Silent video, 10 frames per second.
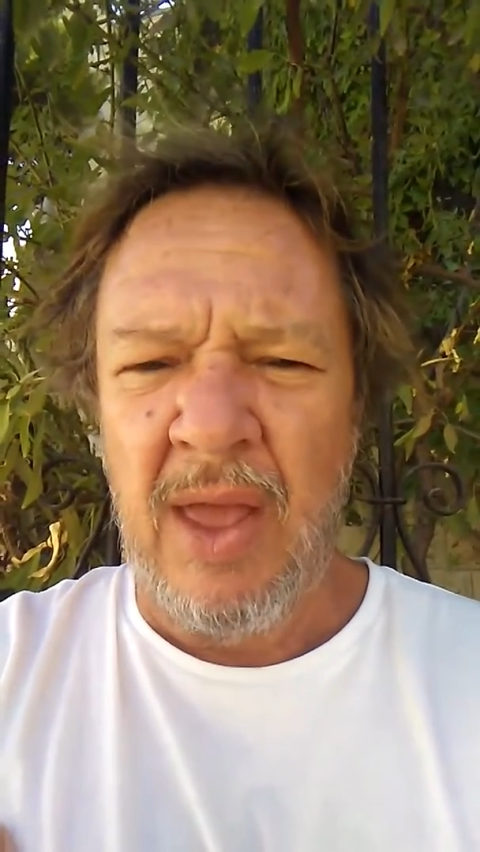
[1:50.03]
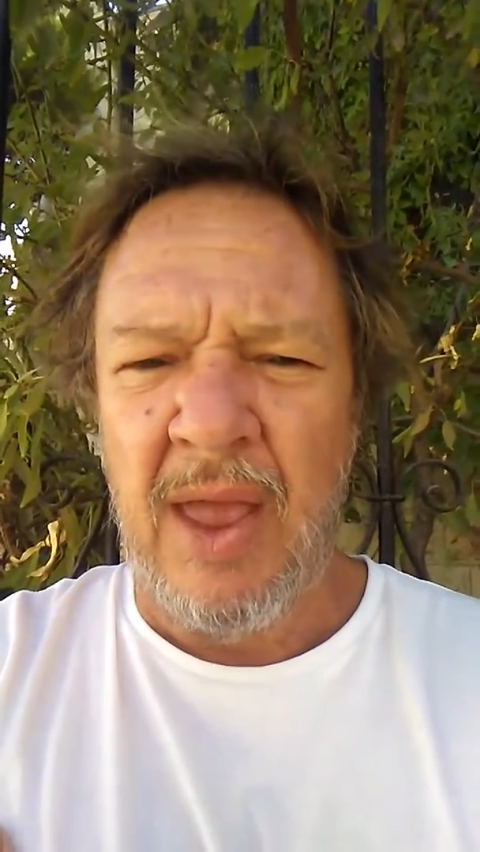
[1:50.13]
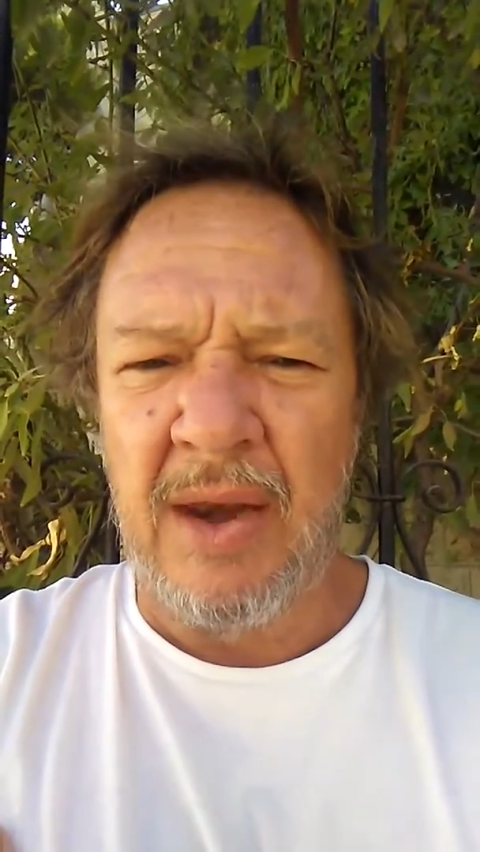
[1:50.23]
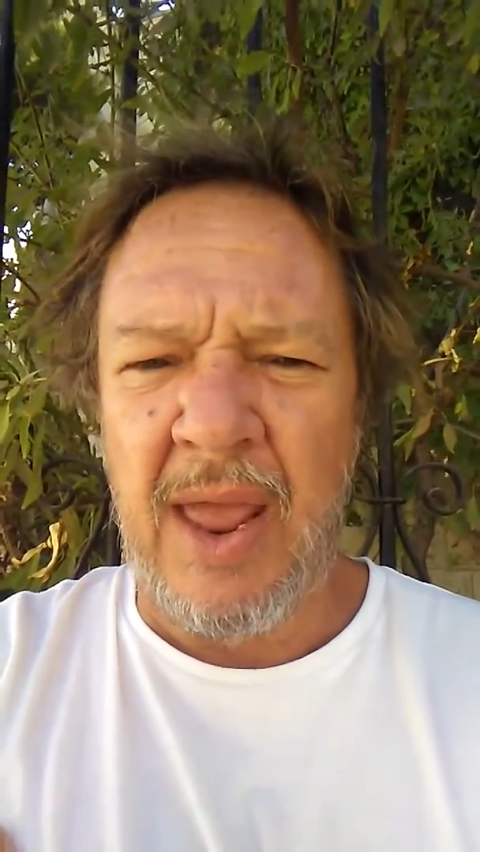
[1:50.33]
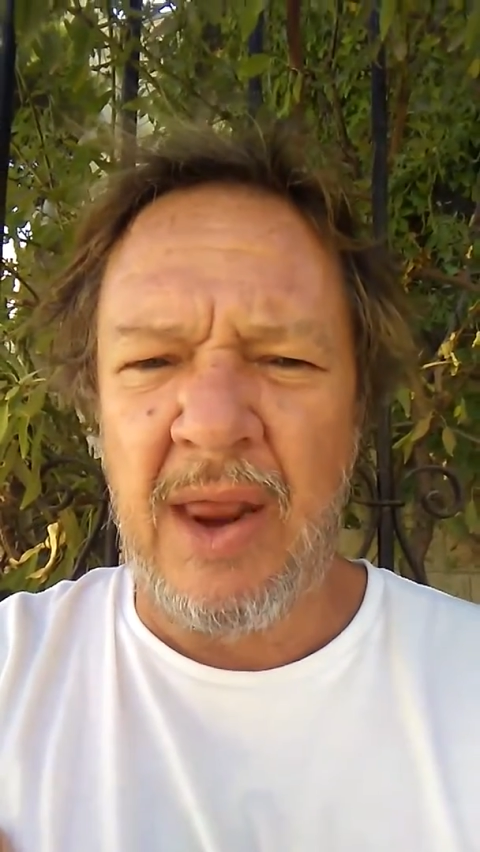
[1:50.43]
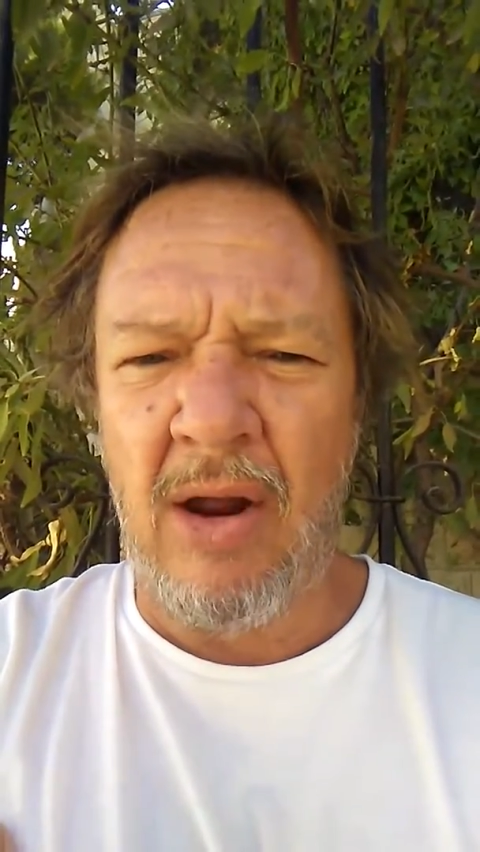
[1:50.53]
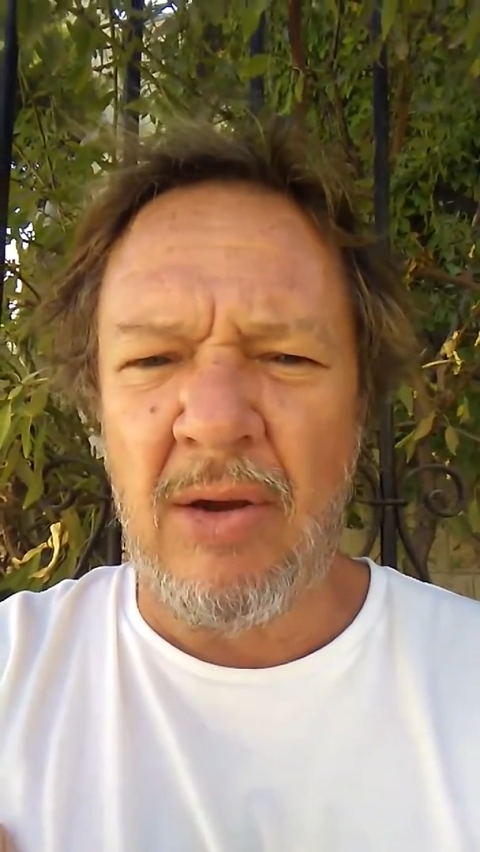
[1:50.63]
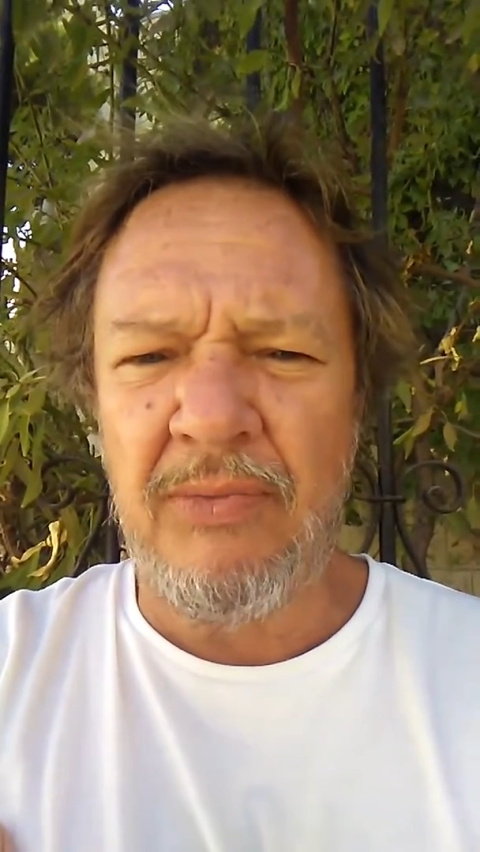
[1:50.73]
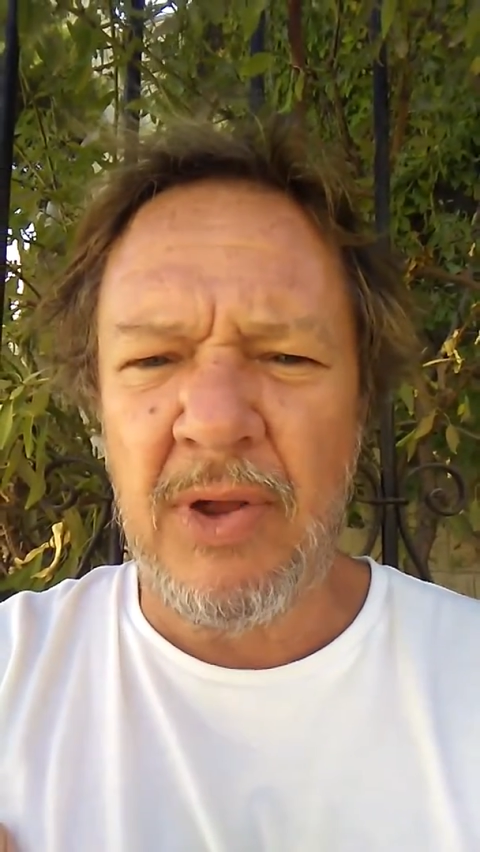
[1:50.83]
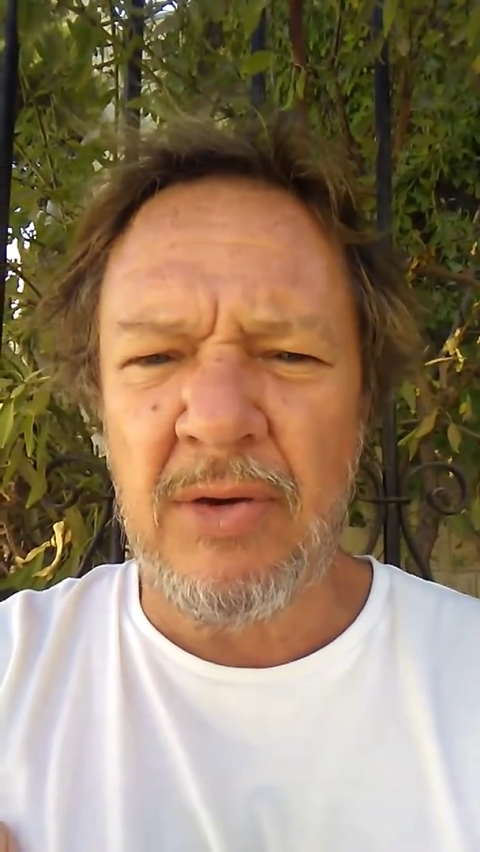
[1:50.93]
And
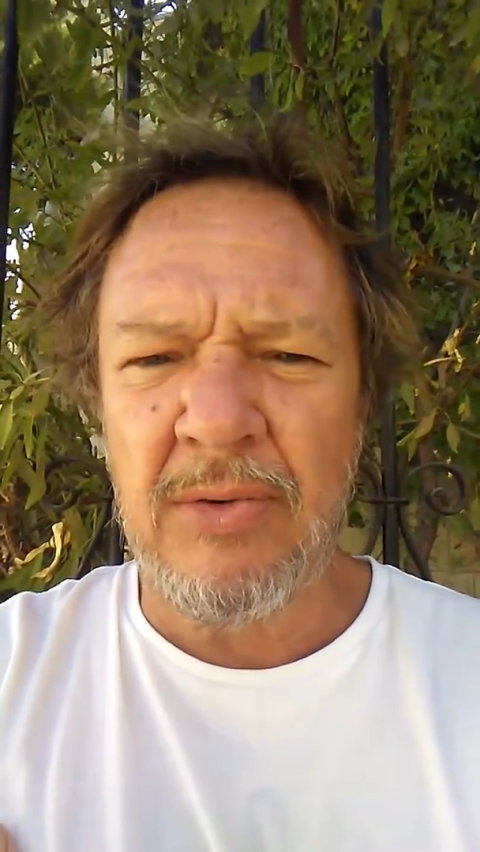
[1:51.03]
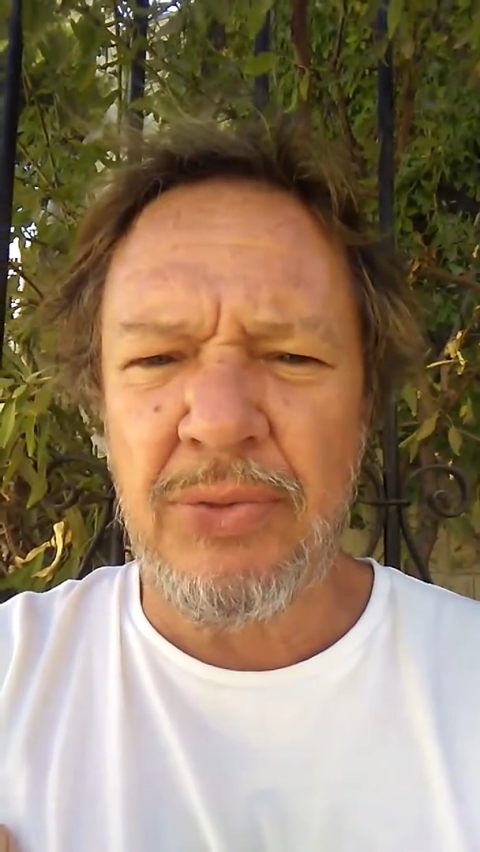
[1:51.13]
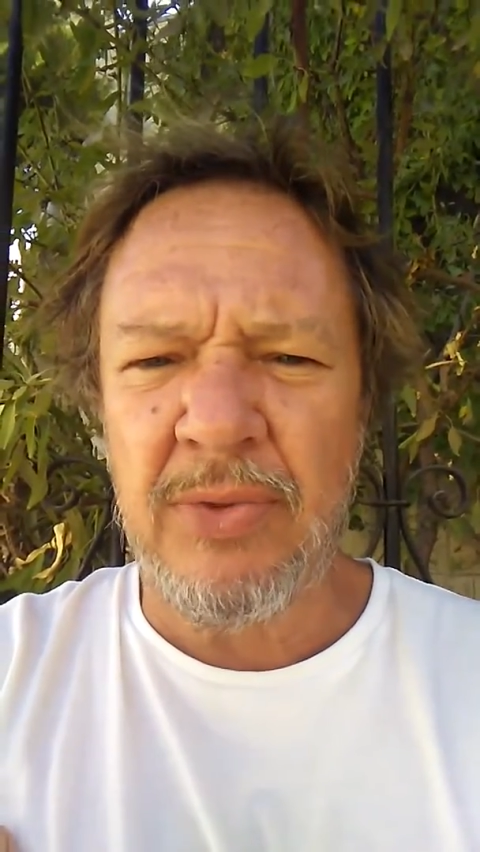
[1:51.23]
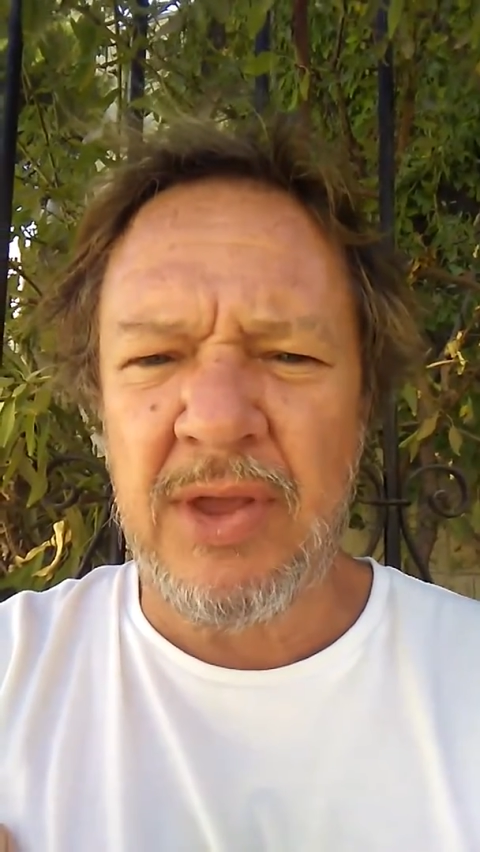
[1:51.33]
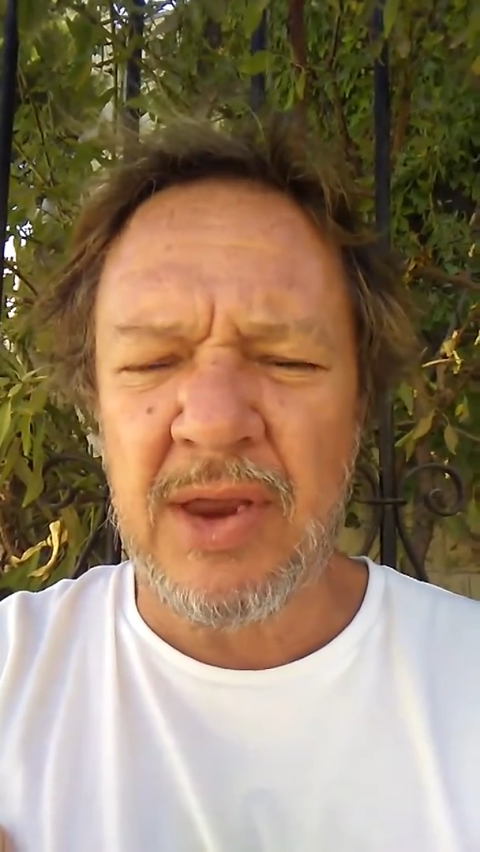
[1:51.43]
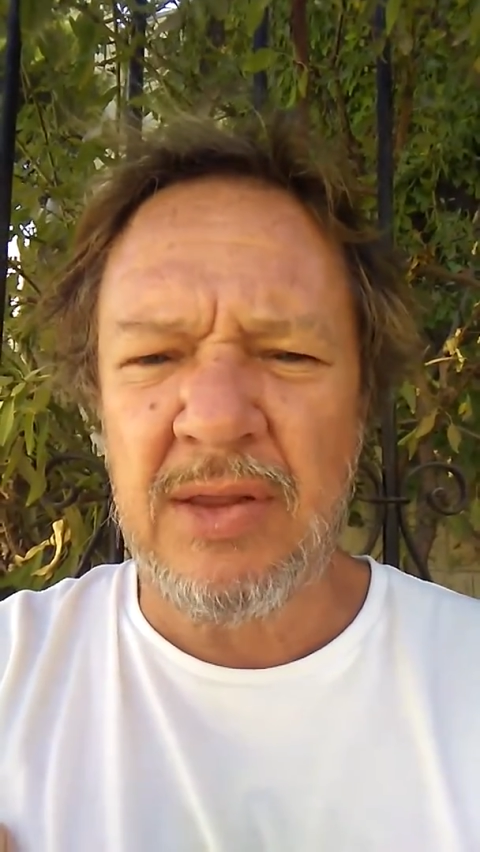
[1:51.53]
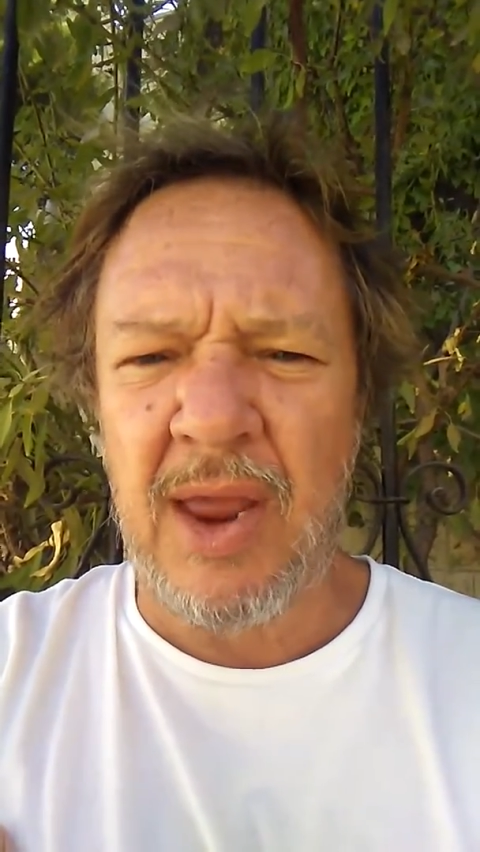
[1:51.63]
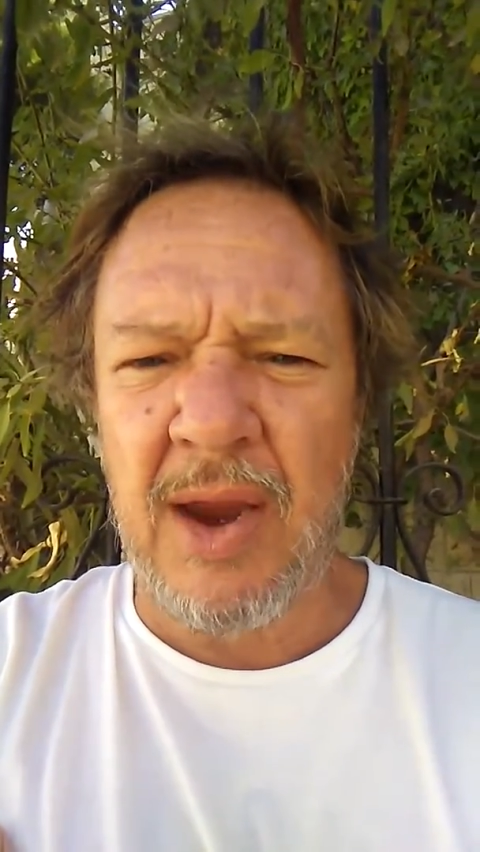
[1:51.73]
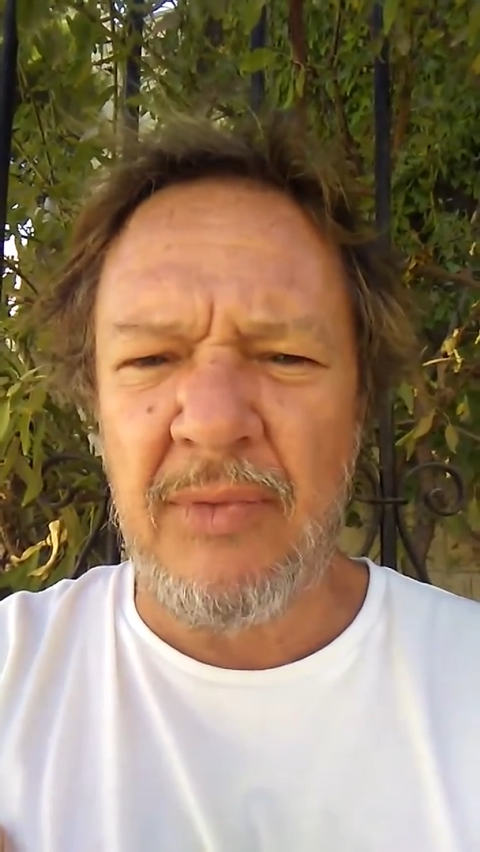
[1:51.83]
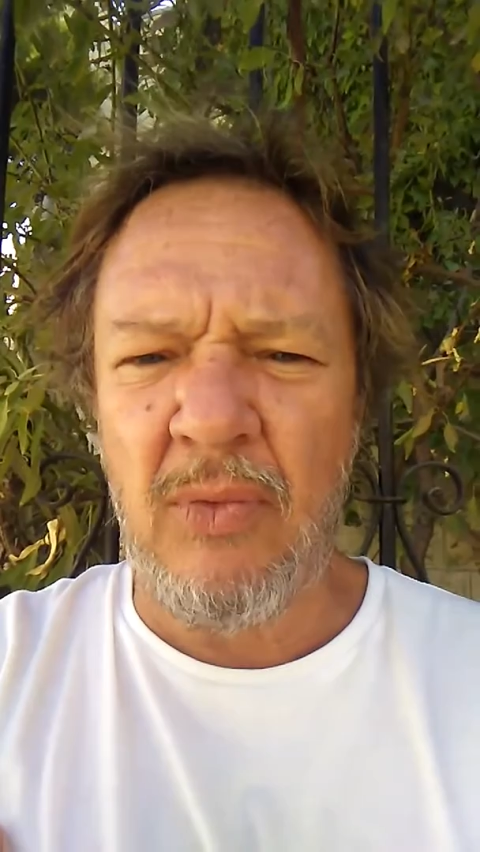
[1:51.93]
Adolf Hitler kicked
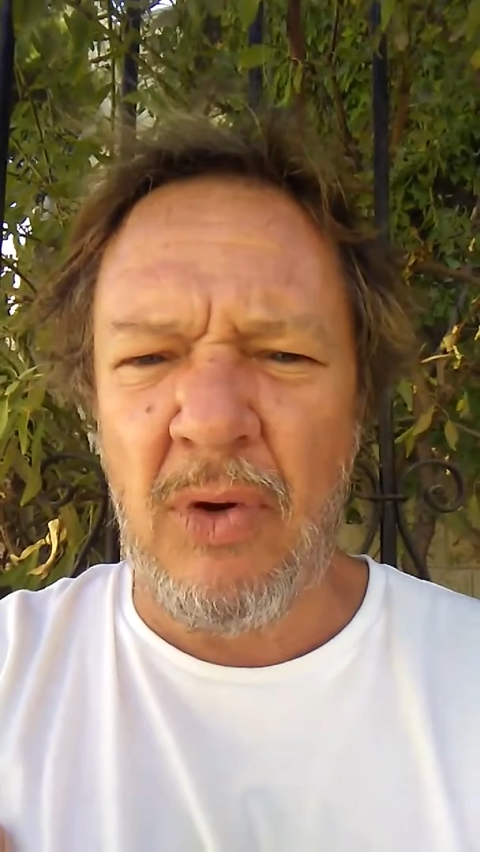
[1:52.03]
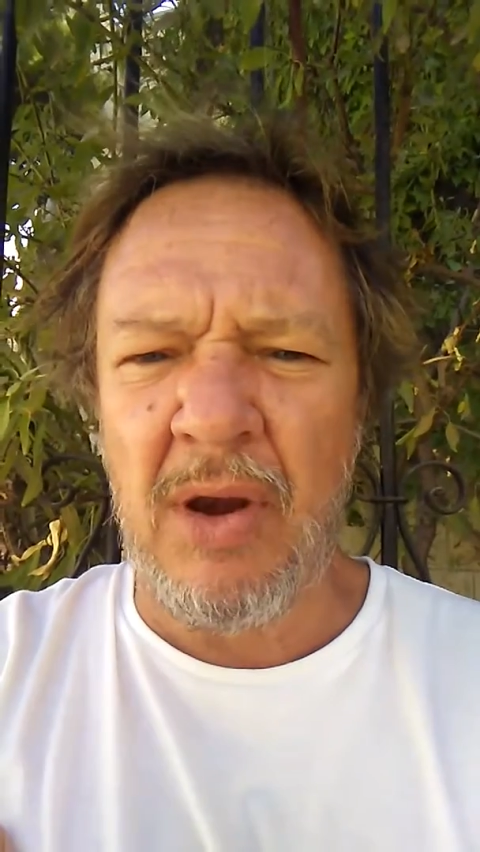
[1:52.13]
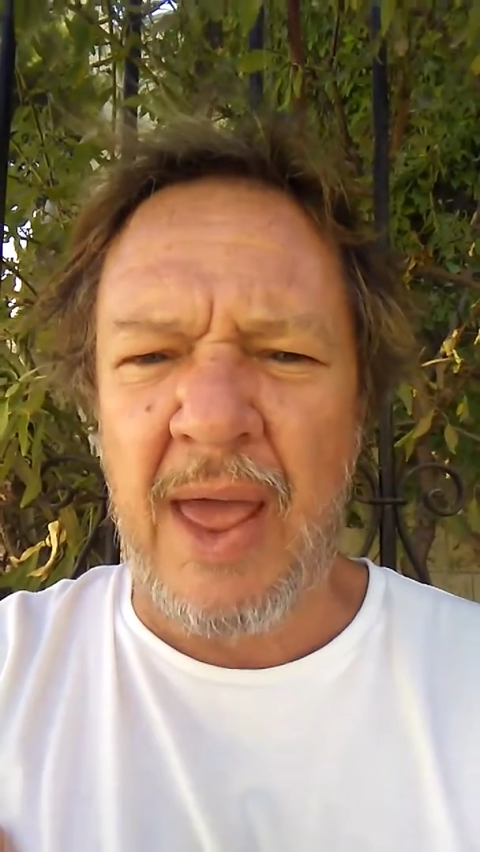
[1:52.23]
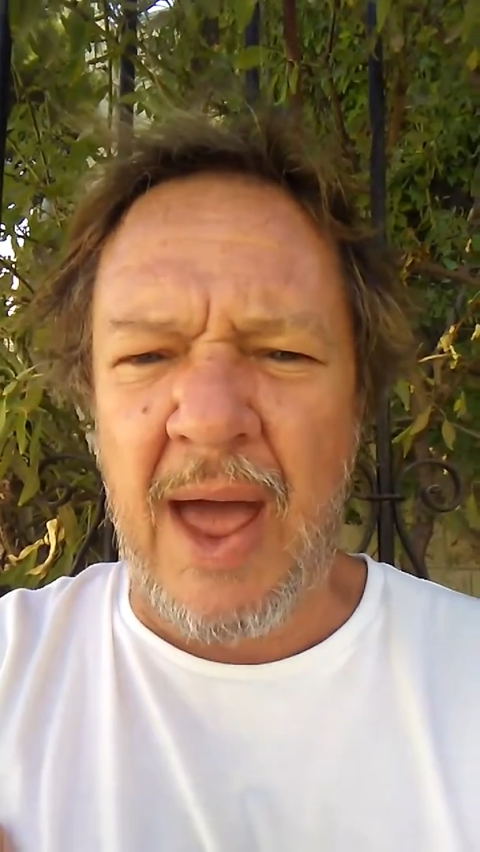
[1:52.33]
everyone